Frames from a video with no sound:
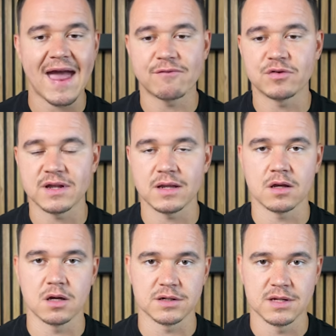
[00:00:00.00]
everything
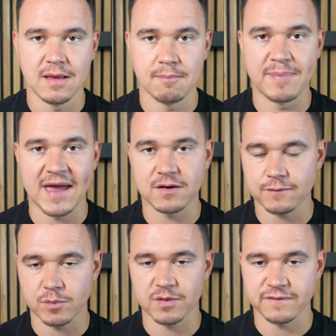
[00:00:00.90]
got banned
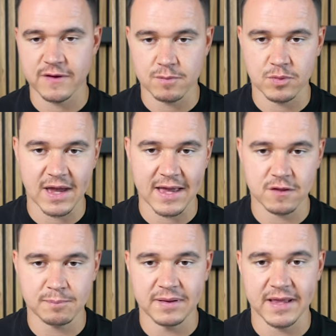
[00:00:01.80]
from the Facebook ads
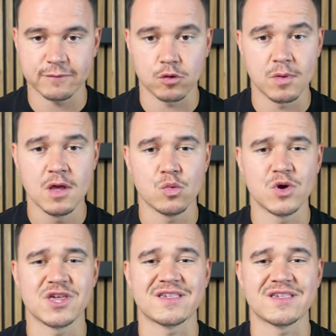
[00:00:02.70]
platform, which